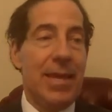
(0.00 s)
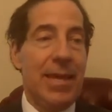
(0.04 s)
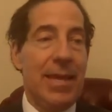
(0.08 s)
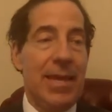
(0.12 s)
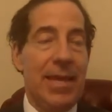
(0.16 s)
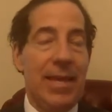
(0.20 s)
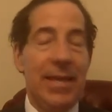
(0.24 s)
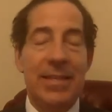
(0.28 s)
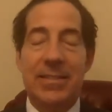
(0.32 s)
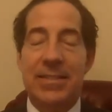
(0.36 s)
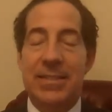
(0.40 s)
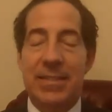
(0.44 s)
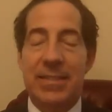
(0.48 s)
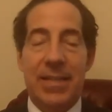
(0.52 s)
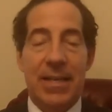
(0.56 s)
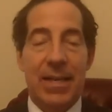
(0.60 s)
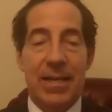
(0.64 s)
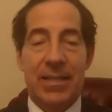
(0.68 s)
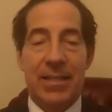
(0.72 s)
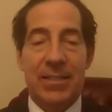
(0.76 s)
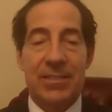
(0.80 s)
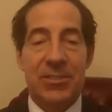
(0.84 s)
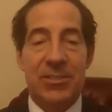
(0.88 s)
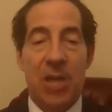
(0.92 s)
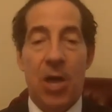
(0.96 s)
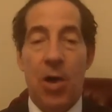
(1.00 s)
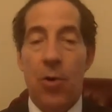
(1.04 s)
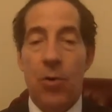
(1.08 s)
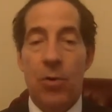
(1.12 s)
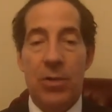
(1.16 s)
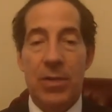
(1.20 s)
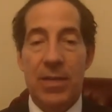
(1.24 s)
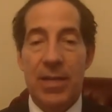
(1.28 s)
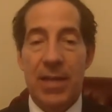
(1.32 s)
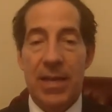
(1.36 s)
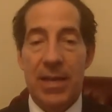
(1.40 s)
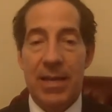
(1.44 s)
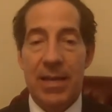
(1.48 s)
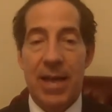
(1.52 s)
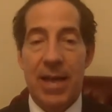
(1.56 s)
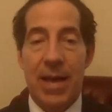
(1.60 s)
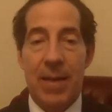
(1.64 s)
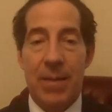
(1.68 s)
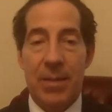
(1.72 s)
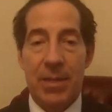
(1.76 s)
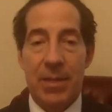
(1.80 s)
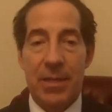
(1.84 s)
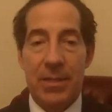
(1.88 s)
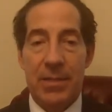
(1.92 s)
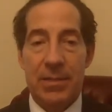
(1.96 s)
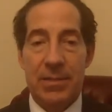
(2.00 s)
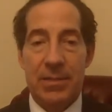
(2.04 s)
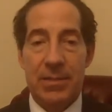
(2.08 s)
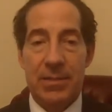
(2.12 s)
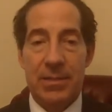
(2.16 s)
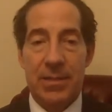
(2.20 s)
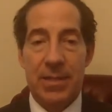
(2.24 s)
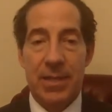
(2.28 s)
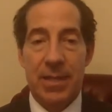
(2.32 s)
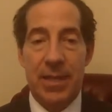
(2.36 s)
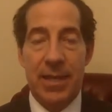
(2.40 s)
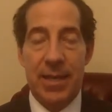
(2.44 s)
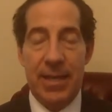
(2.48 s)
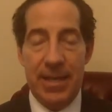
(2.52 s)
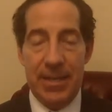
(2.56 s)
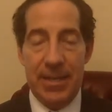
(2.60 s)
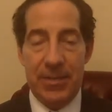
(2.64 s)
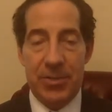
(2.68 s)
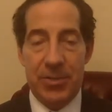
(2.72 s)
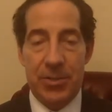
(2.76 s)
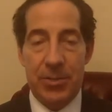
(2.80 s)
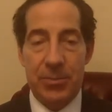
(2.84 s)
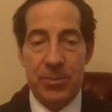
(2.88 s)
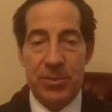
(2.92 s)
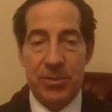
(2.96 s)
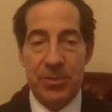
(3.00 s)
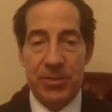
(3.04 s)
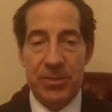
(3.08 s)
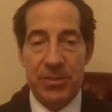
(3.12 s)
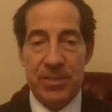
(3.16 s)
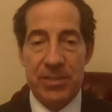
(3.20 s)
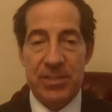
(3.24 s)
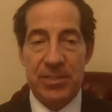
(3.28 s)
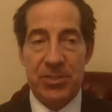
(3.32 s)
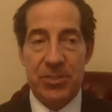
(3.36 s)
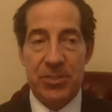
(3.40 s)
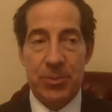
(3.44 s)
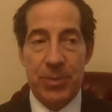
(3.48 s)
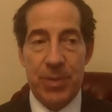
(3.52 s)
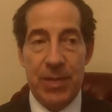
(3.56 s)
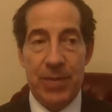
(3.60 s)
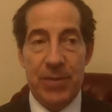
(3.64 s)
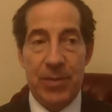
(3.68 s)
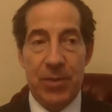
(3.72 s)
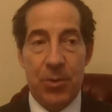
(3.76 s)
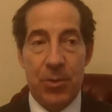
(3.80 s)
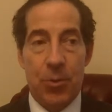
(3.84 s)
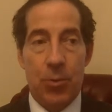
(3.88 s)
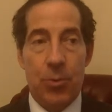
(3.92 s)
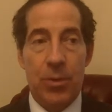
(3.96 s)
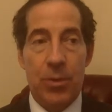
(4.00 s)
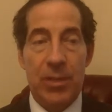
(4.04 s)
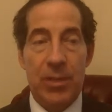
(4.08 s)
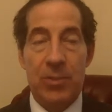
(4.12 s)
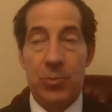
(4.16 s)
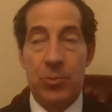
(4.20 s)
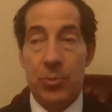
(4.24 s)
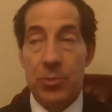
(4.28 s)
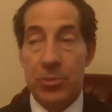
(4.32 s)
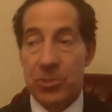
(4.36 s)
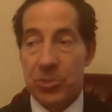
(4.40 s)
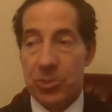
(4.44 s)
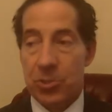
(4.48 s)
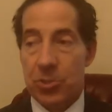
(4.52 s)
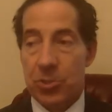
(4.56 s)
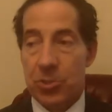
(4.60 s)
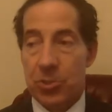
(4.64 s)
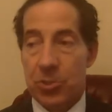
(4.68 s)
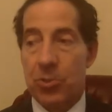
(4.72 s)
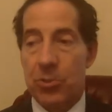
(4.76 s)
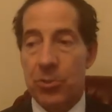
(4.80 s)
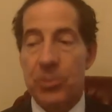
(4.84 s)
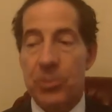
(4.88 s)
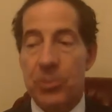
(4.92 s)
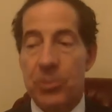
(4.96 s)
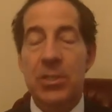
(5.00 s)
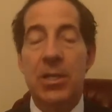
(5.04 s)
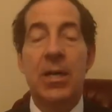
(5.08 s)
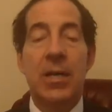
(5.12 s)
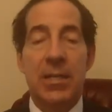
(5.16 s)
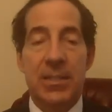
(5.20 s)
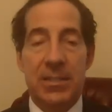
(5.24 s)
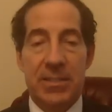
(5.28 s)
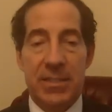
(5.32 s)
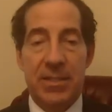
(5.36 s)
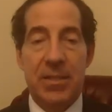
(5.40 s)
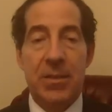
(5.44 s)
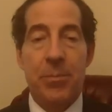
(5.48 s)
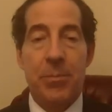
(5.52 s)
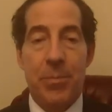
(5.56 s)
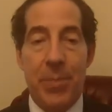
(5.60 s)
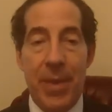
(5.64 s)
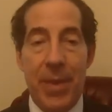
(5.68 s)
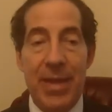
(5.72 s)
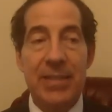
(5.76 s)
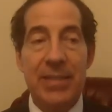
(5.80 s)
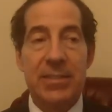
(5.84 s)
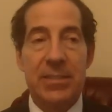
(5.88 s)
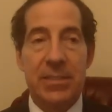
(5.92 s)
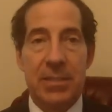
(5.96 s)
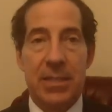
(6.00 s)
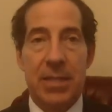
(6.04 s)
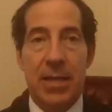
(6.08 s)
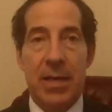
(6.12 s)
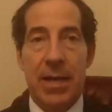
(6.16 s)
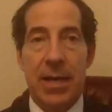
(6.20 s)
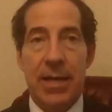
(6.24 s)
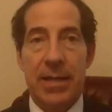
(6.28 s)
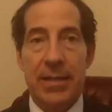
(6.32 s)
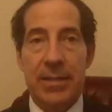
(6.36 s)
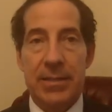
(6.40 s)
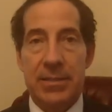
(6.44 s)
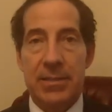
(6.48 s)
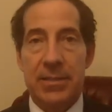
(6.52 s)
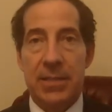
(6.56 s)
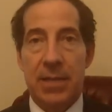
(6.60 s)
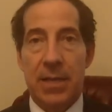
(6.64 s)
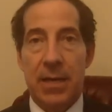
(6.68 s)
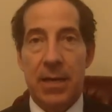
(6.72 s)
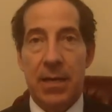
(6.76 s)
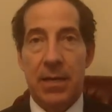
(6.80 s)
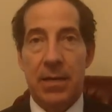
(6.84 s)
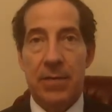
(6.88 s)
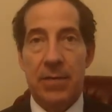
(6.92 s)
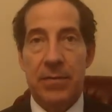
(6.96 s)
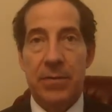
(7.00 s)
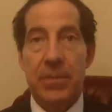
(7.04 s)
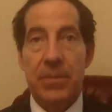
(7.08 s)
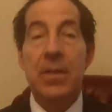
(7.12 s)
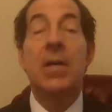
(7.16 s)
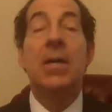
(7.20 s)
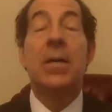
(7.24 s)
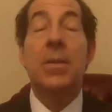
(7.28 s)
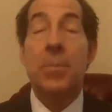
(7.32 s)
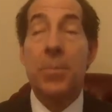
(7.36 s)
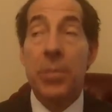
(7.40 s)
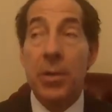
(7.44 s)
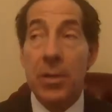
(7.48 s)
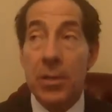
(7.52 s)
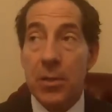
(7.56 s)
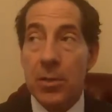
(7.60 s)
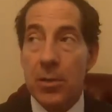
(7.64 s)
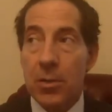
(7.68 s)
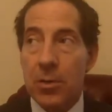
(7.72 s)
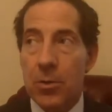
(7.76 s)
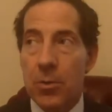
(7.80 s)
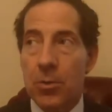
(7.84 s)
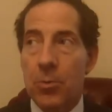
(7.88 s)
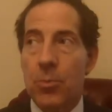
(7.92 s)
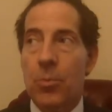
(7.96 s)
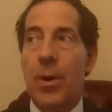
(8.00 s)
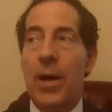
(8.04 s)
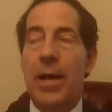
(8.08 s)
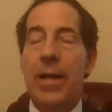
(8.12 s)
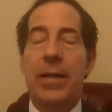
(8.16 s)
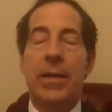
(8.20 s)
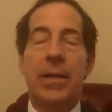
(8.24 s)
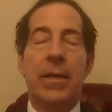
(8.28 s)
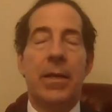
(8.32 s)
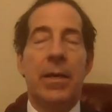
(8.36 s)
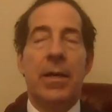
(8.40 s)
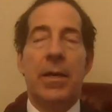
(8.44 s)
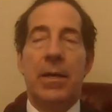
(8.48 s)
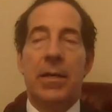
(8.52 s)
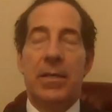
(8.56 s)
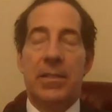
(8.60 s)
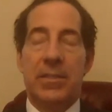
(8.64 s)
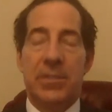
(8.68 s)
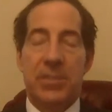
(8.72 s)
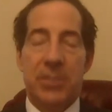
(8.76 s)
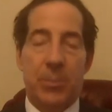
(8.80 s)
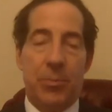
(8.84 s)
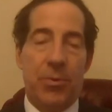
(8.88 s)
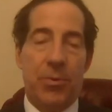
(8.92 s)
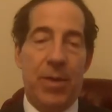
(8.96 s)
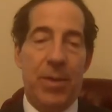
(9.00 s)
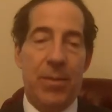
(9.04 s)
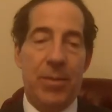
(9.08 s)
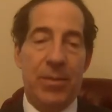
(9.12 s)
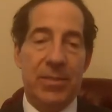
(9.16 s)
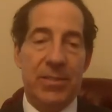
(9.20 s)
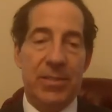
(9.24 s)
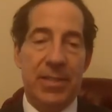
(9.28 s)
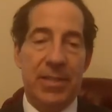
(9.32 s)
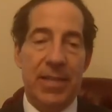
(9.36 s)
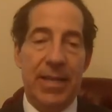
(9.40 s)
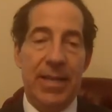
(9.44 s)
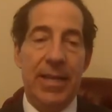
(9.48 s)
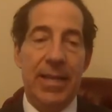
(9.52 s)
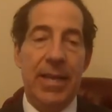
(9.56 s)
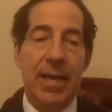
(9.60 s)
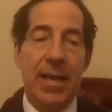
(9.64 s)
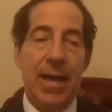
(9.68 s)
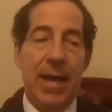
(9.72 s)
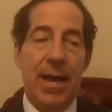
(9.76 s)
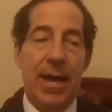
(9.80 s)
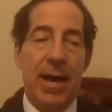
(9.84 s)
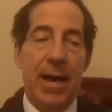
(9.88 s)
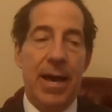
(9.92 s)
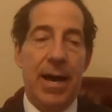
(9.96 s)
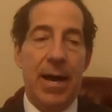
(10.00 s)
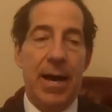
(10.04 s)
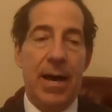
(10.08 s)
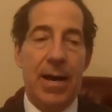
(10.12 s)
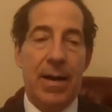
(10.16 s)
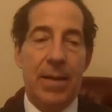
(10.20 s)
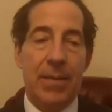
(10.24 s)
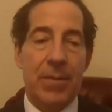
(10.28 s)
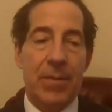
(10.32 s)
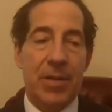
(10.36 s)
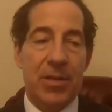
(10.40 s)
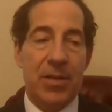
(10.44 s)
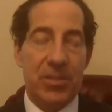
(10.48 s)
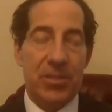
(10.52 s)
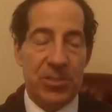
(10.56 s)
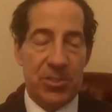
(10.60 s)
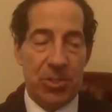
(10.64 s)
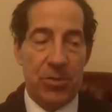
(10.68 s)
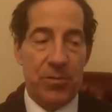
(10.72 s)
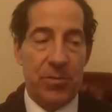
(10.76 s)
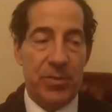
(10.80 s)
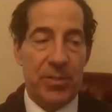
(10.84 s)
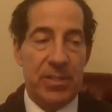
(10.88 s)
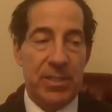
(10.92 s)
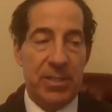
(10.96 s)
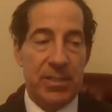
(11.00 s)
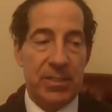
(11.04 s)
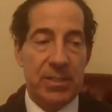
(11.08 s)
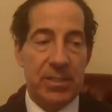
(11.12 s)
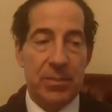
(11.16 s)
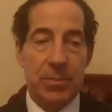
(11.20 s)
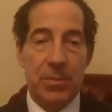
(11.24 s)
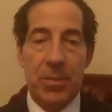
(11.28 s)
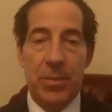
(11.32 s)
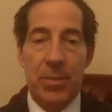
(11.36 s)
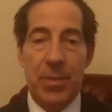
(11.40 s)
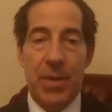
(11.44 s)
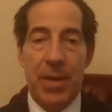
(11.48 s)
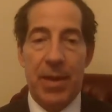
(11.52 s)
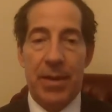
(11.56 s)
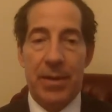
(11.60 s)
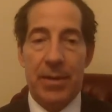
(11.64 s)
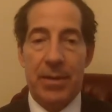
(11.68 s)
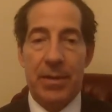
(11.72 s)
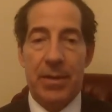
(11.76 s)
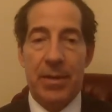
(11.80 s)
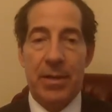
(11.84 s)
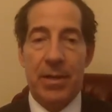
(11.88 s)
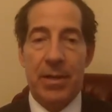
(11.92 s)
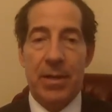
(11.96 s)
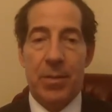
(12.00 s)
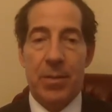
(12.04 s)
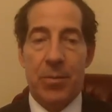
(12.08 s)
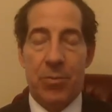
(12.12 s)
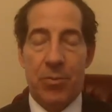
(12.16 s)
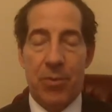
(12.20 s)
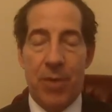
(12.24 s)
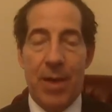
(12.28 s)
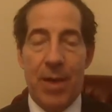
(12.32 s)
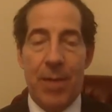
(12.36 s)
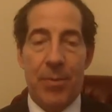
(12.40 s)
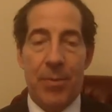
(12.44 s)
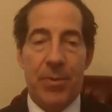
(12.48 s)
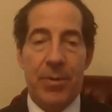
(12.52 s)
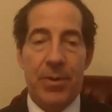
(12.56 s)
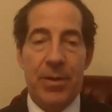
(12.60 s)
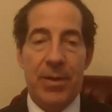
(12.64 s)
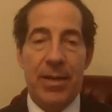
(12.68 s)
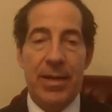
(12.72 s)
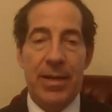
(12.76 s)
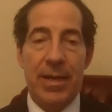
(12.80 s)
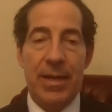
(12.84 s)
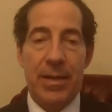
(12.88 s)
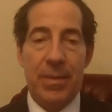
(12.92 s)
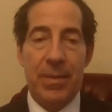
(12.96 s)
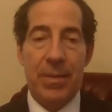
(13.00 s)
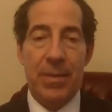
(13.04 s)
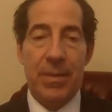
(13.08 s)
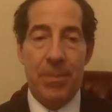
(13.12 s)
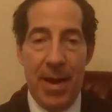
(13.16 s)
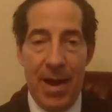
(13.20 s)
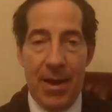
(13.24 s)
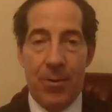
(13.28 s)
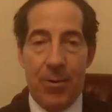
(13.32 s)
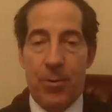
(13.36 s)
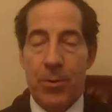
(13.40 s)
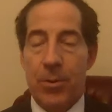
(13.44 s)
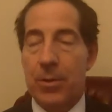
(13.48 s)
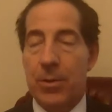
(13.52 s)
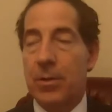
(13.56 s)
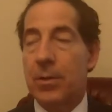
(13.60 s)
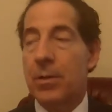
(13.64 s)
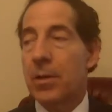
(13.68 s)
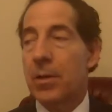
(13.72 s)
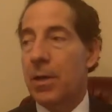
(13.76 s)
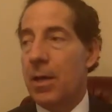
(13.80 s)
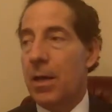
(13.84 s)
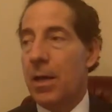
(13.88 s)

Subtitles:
is totally anomalous in terms of its history. And the court has returned to the baselines of political white supremacy, conservatism about property and power,